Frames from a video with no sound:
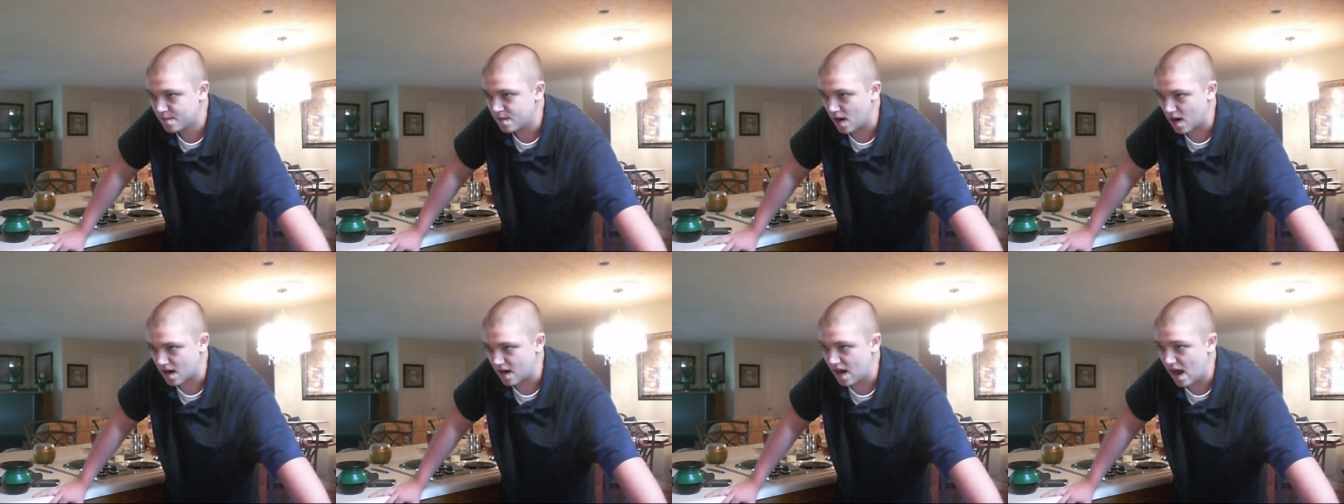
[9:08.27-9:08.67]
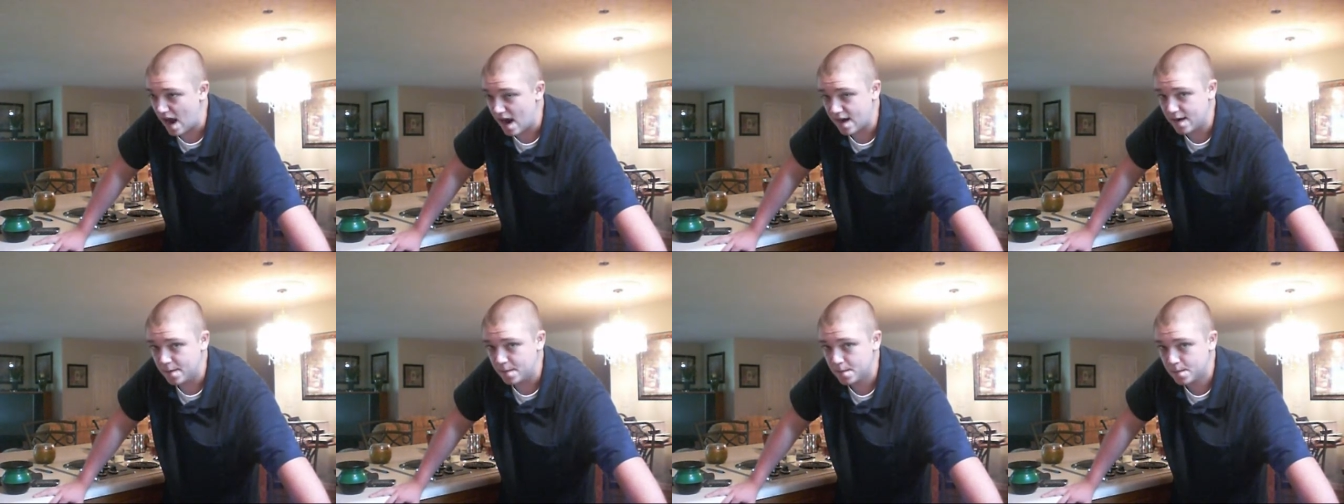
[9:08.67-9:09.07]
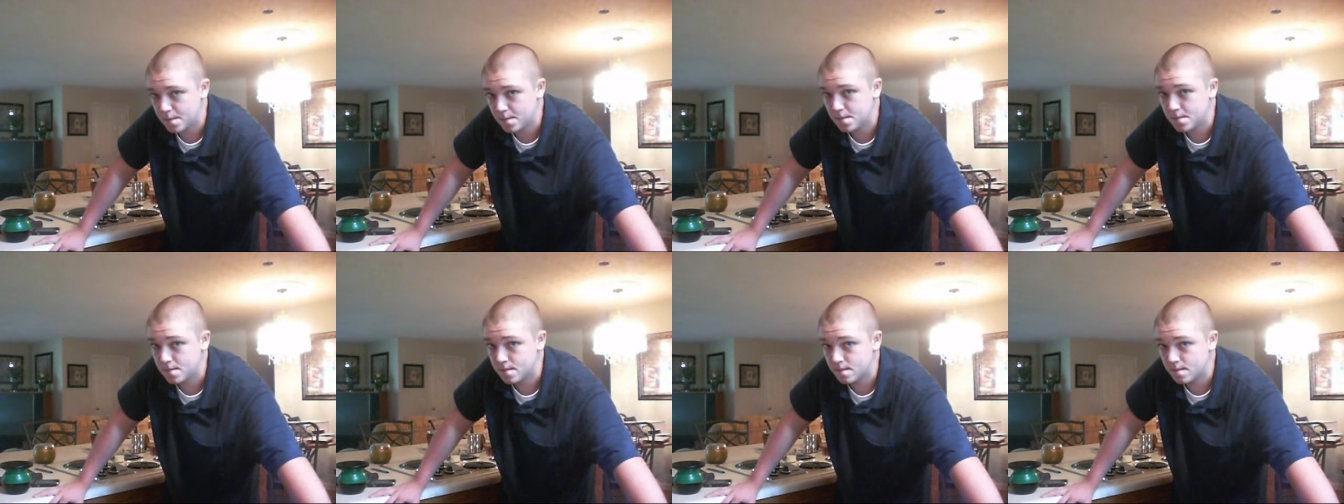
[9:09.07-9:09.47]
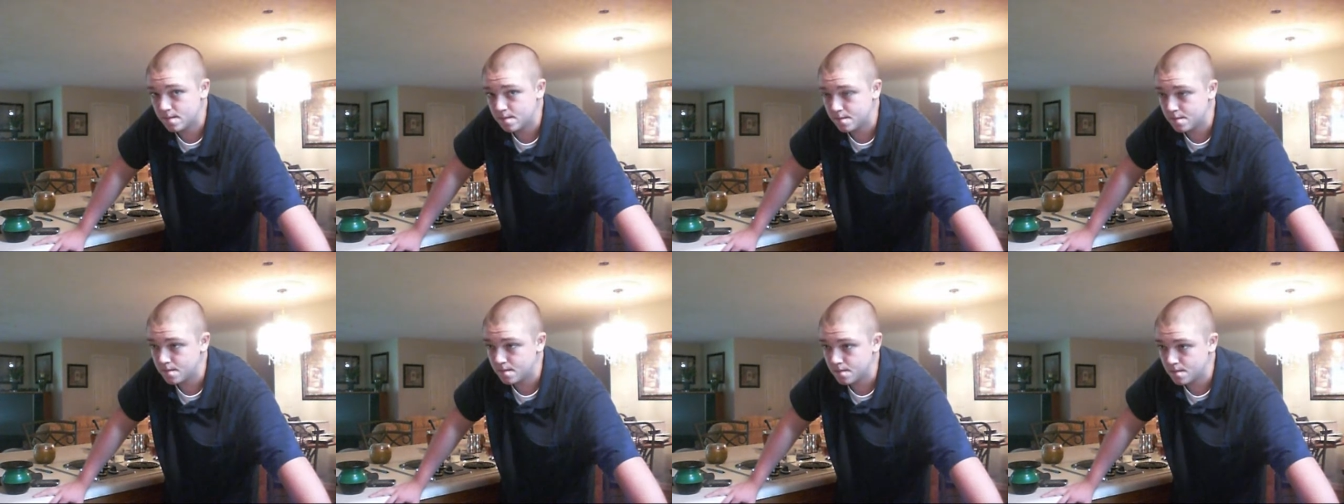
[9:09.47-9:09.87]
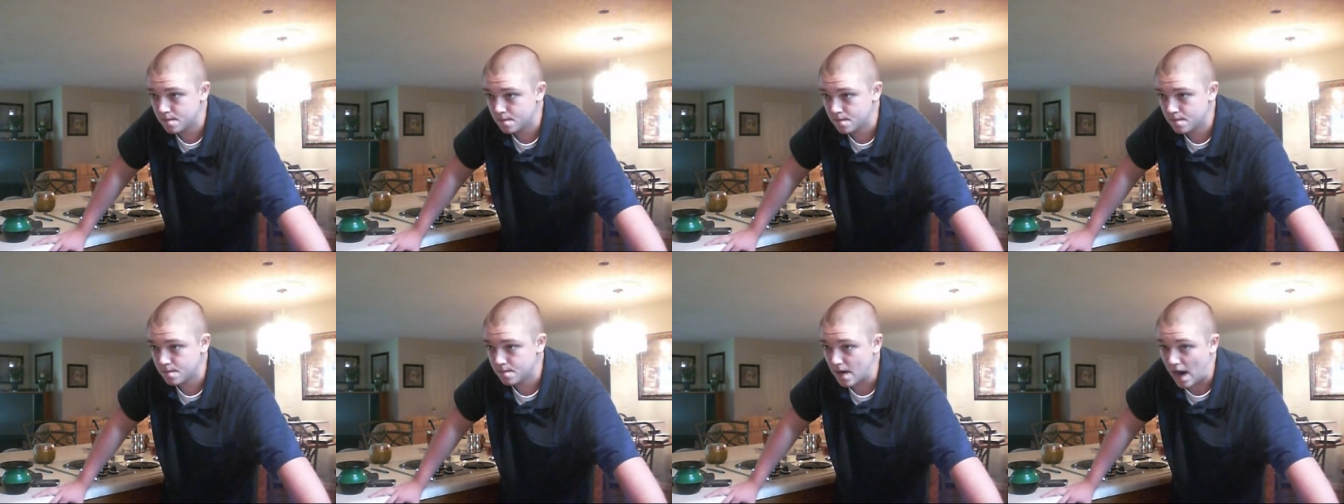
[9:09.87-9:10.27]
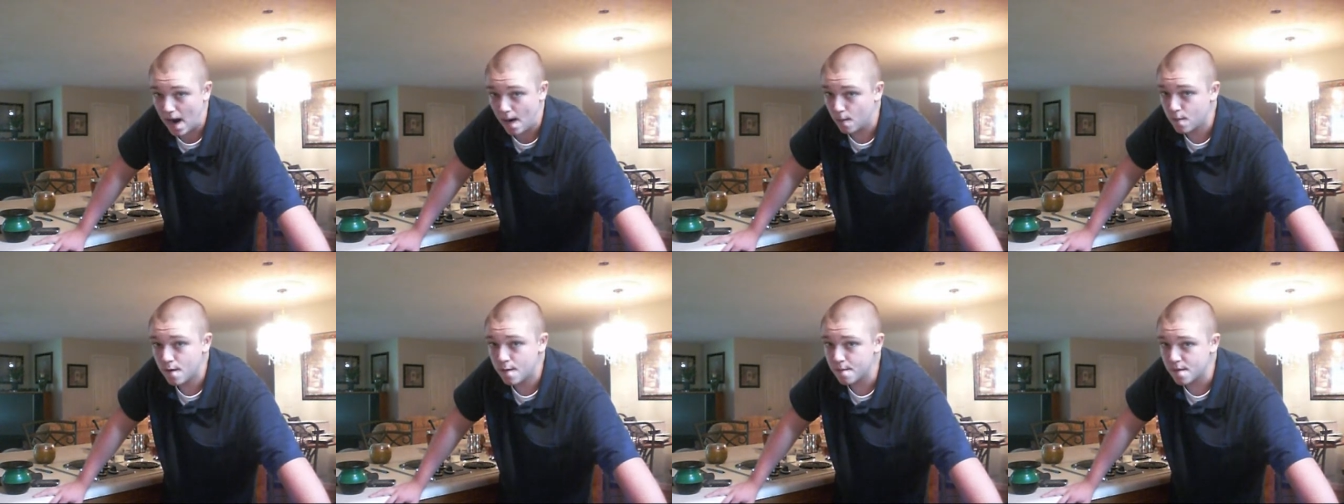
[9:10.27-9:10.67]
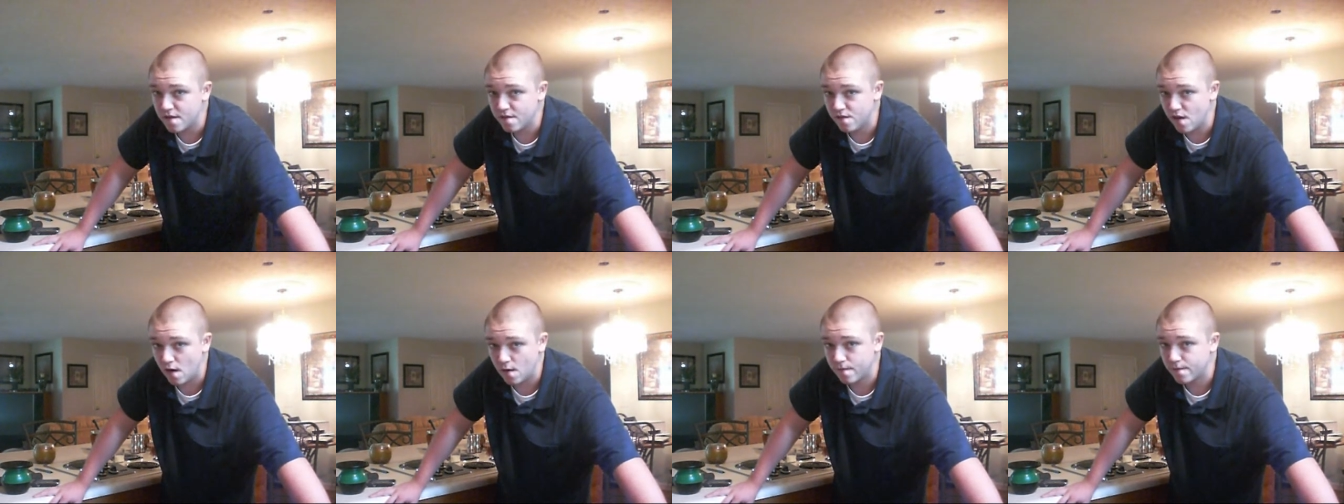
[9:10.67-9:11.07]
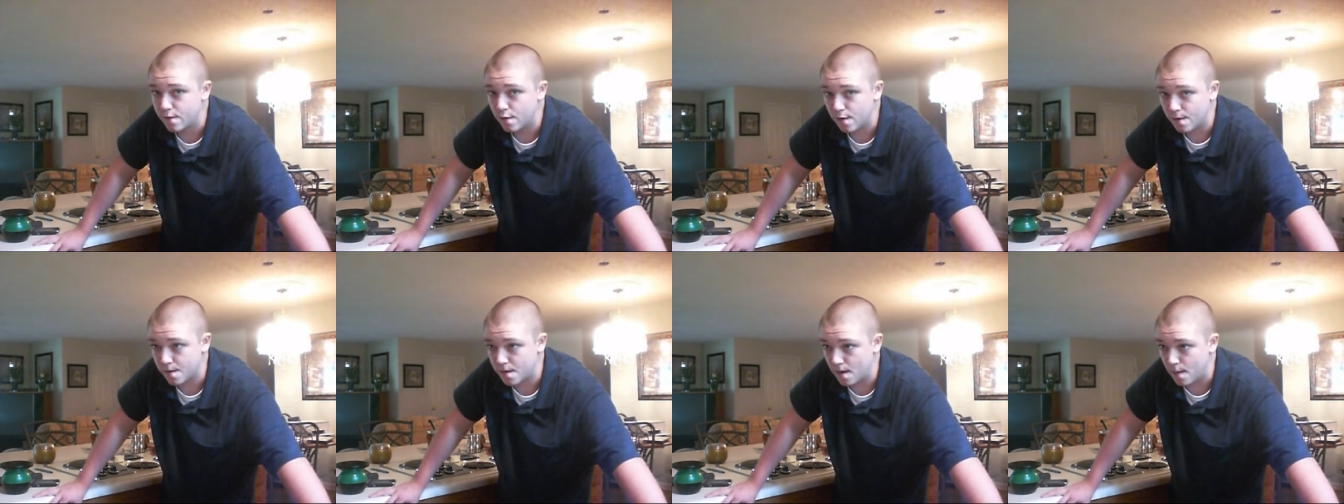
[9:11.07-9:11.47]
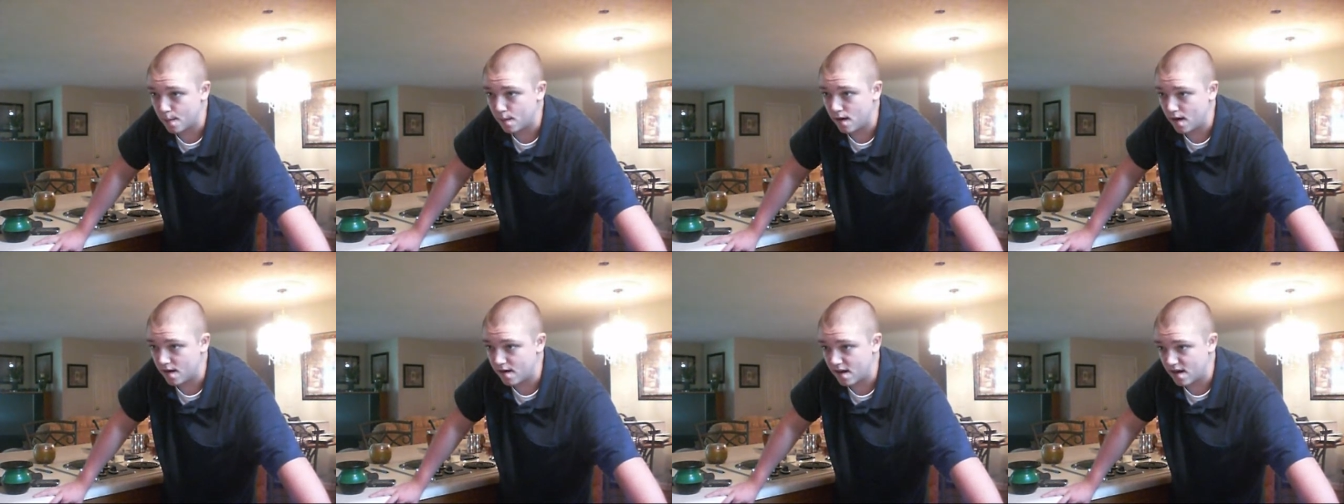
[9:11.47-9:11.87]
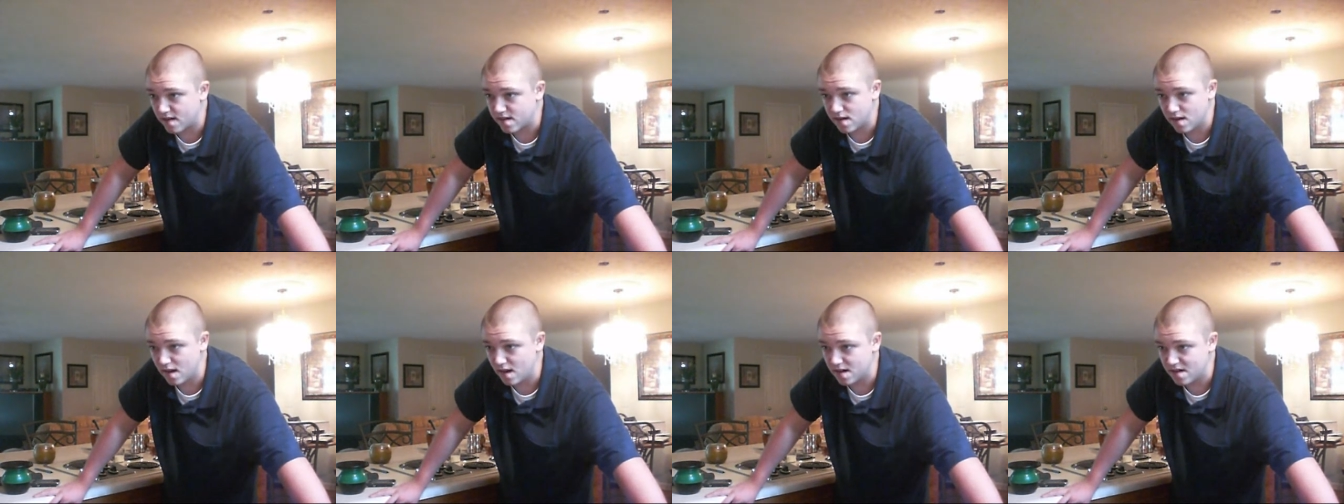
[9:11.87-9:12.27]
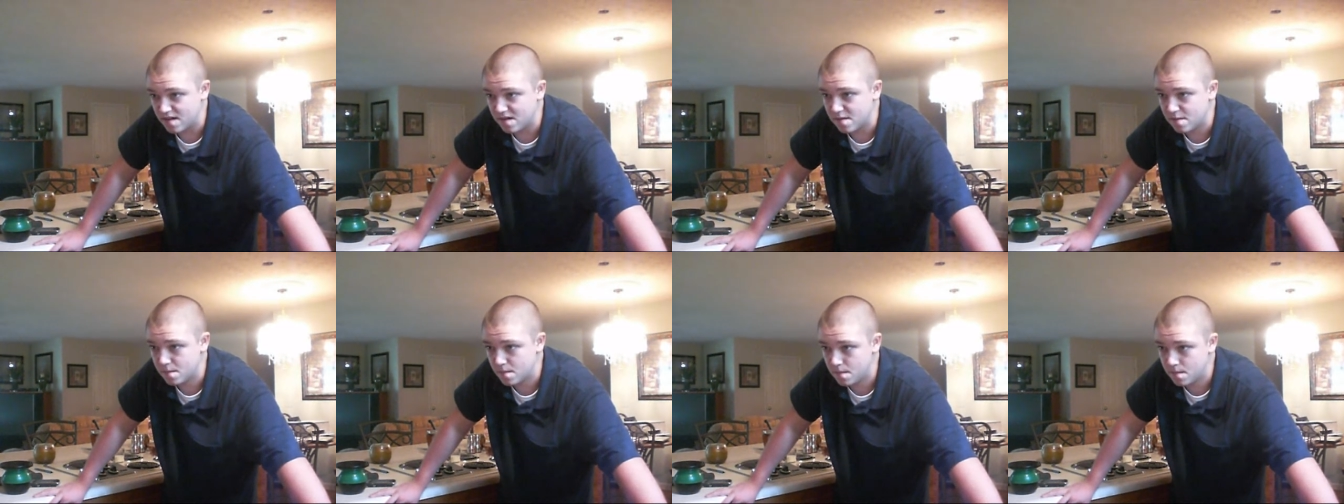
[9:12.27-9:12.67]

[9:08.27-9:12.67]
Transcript: Fucking hate him. I won't be voting for him come around next election.